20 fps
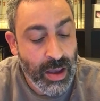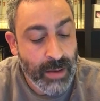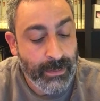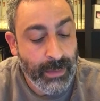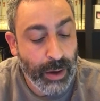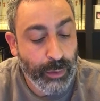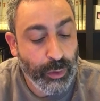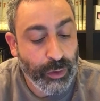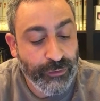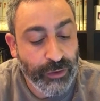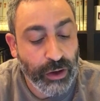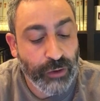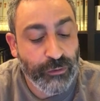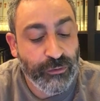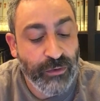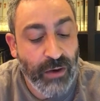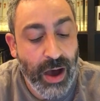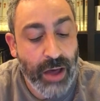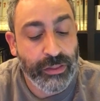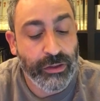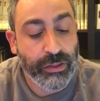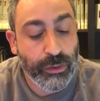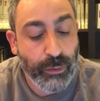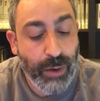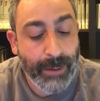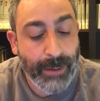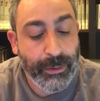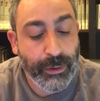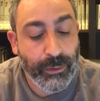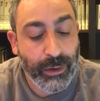my revered father, the
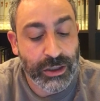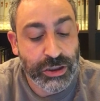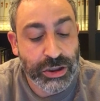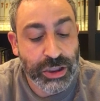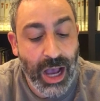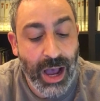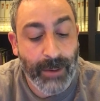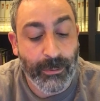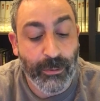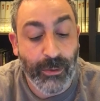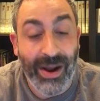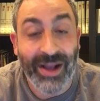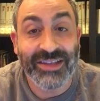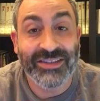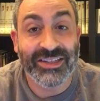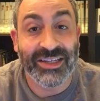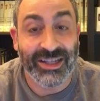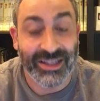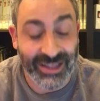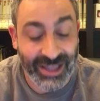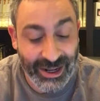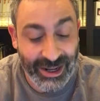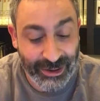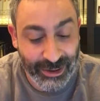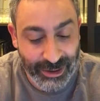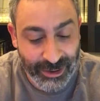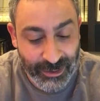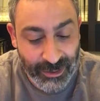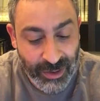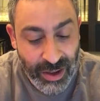Rebbe Rashab, writes in a
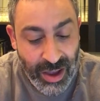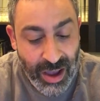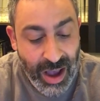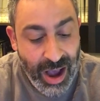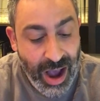letter,